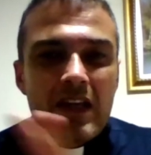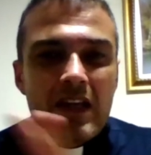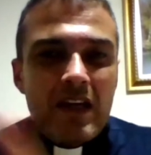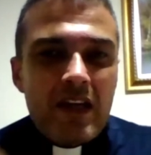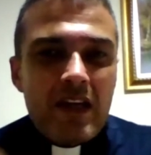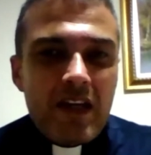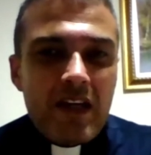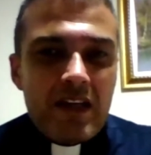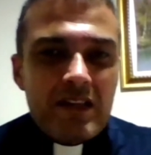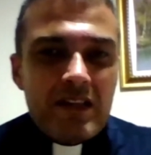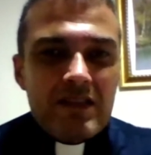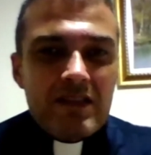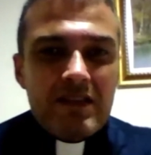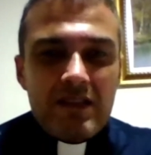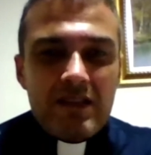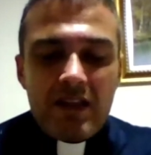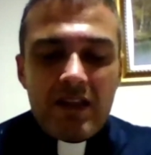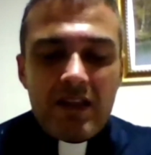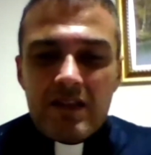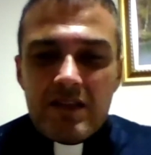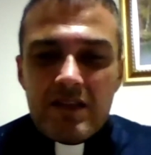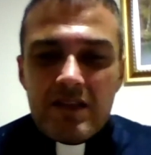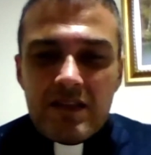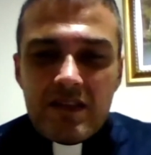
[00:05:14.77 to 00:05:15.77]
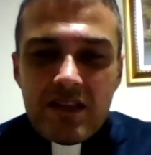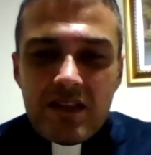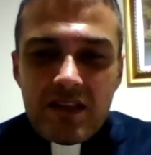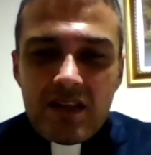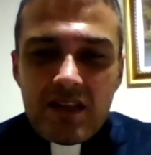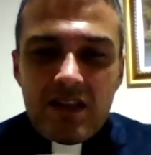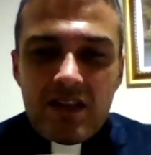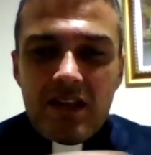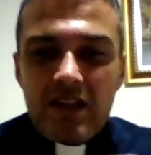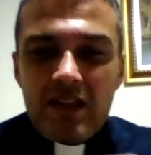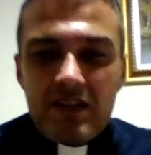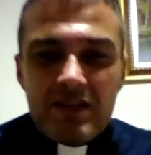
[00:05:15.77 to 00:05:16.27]

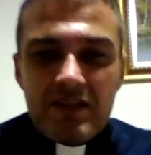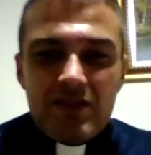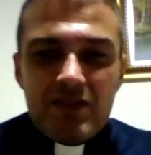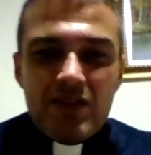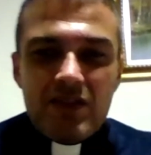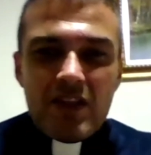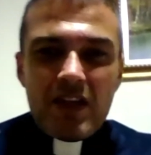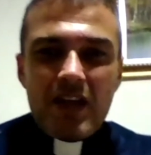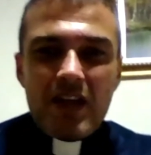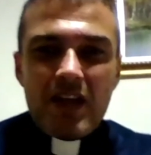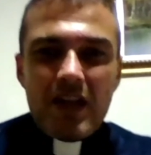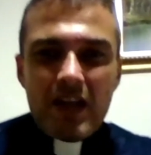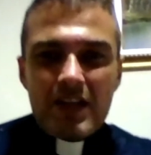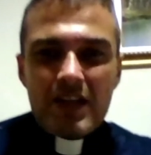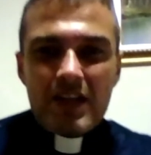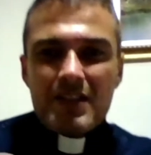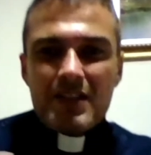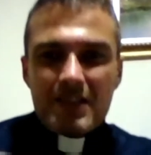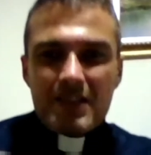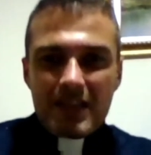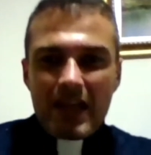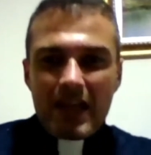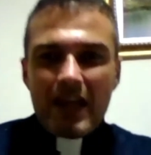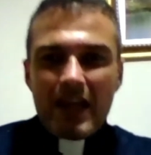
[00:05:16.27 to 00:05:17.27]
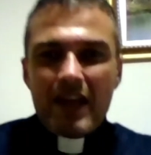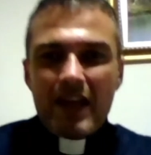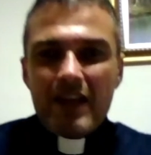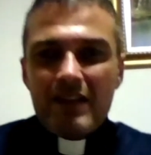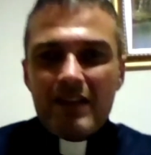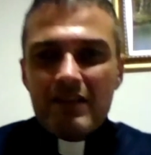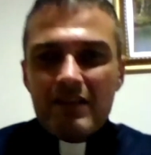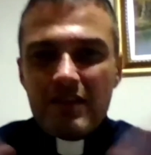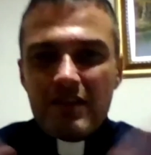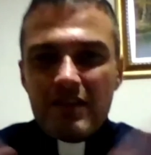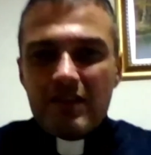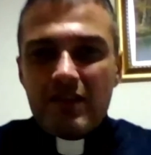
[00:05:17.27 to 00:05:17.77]
it took us
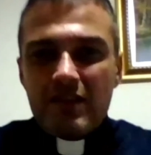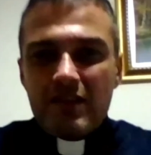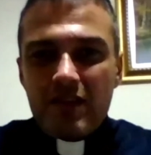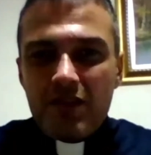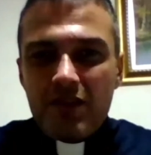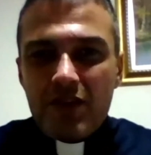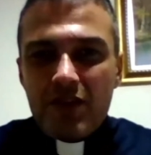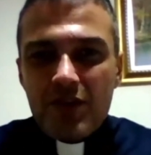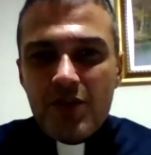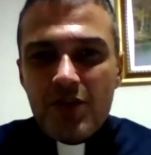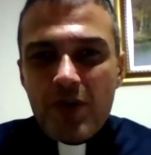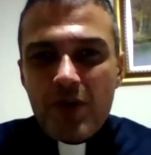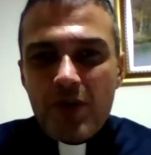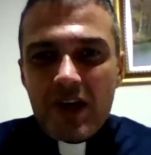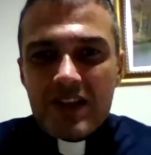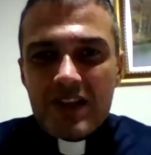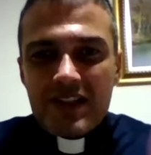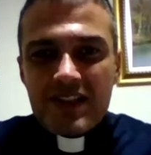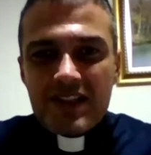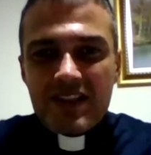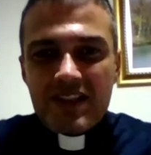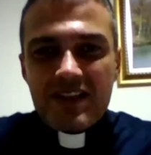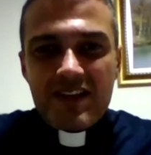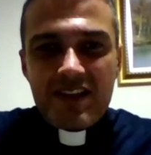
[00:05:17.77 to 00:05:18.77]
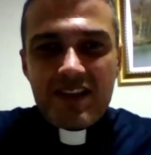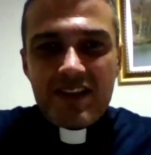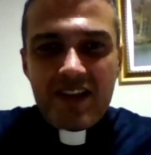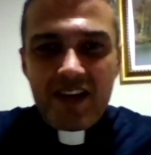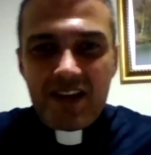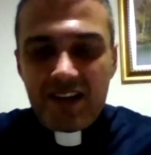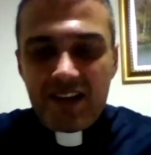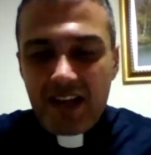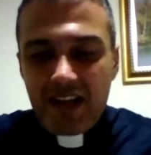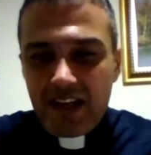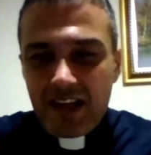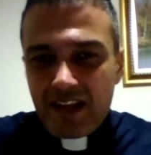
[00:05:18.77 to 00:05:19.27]
and threw us in the
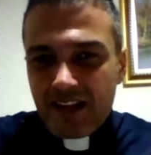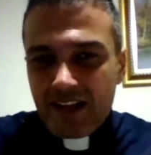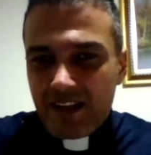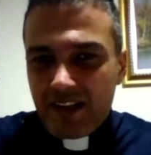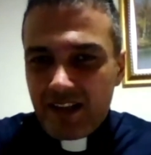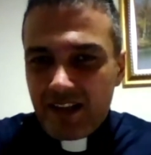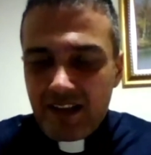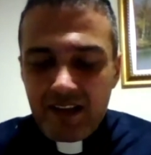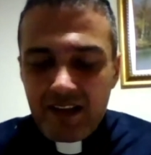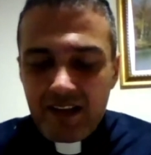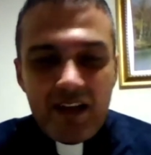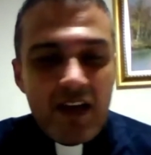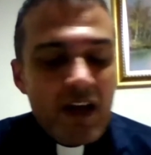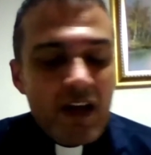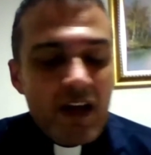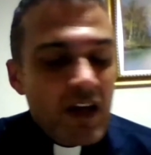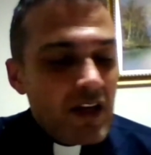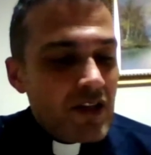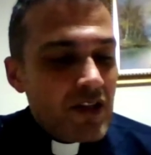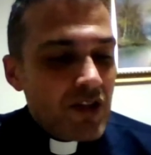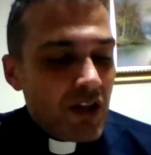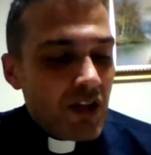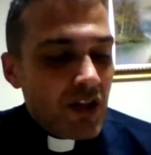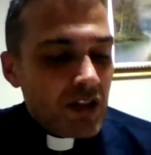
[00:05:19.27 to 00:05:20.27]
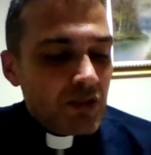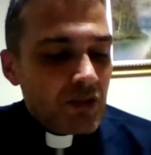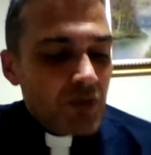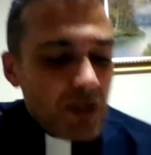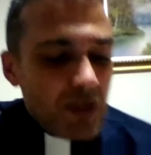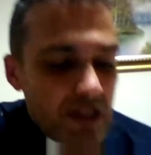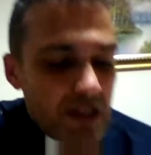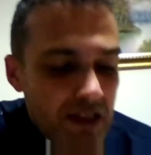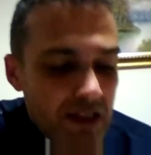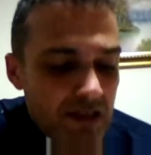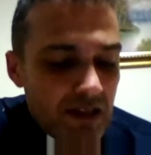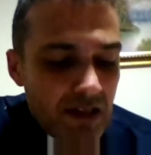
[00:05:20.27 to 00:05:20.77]
air, like so. It
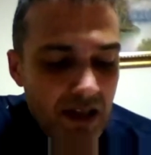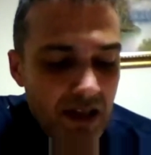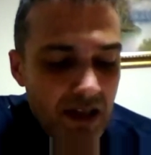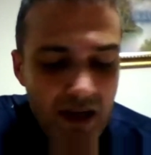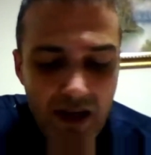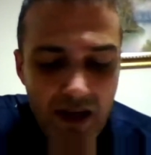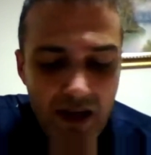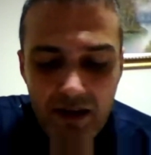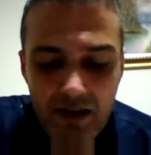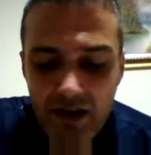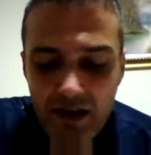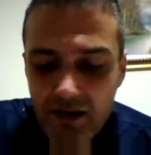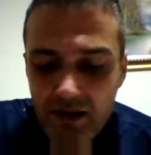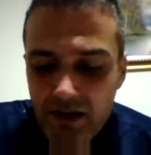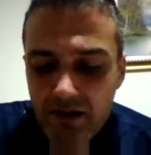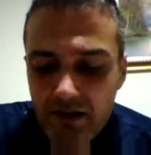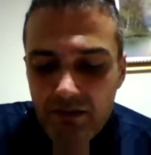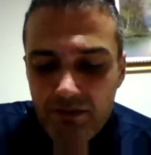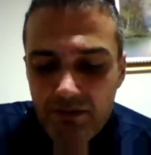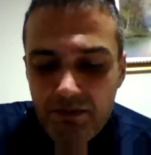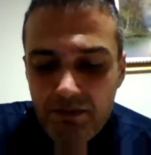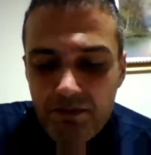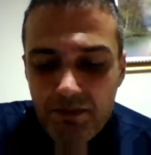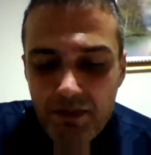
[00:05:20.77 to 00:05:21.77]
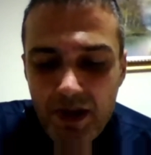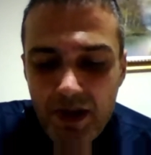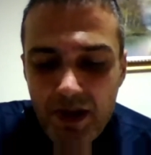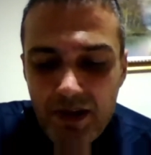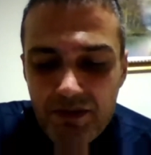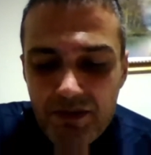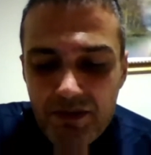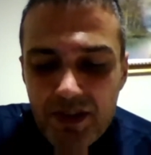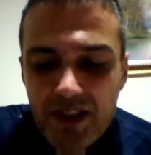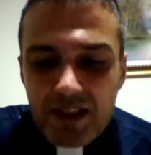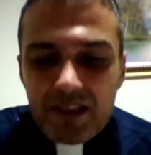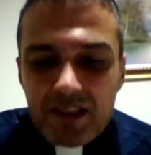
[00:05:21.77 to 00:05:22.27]
was a
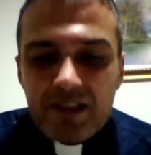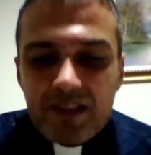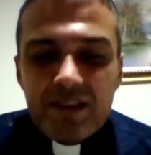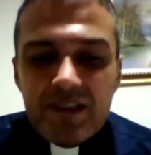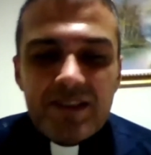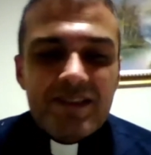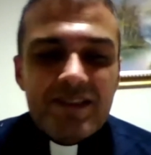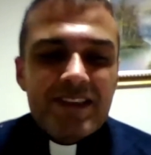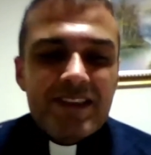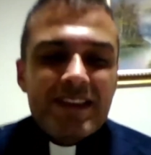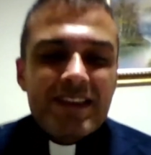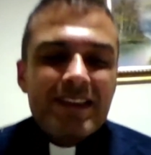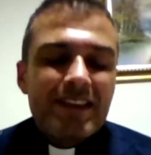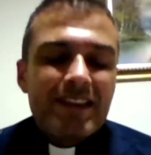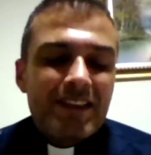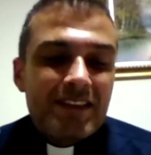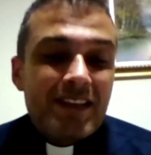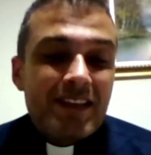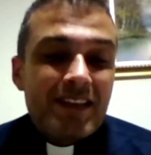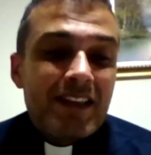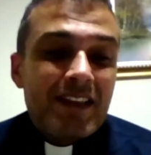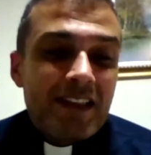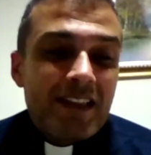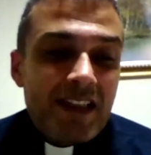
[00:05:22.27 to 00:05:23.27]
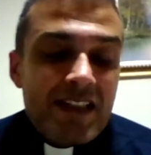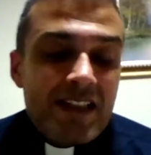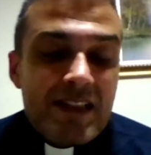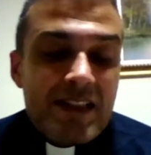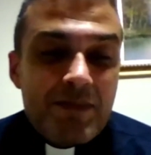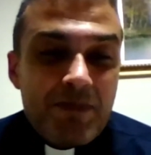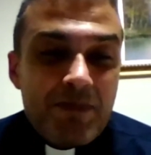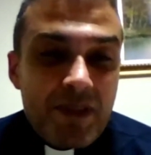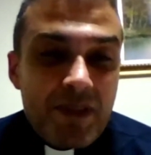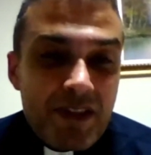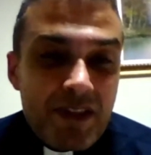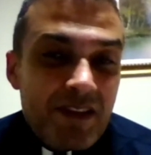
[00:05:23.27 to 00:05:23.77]
real
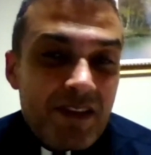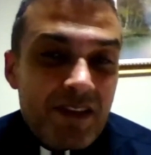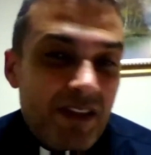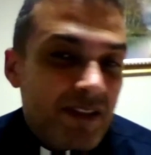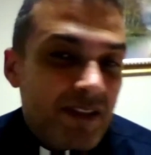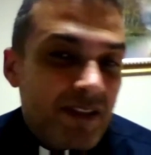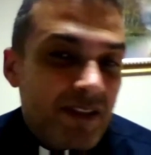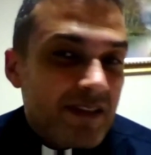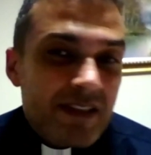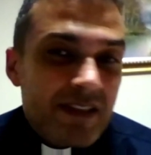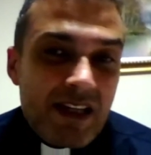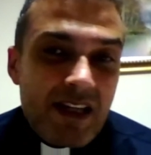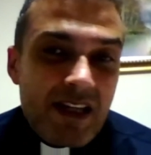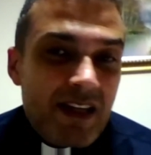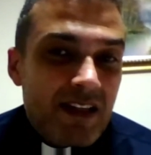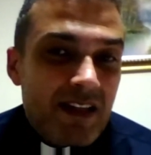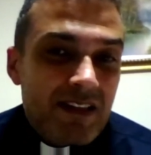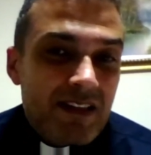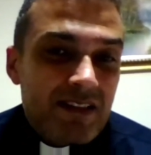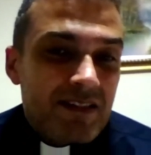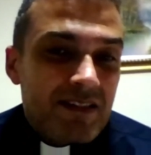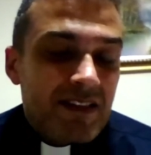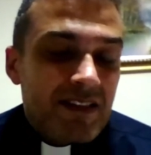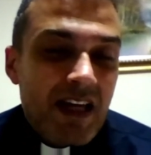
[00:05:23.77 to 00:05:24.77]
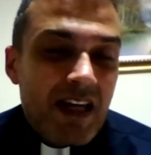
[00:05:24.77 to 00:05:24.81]
experience, and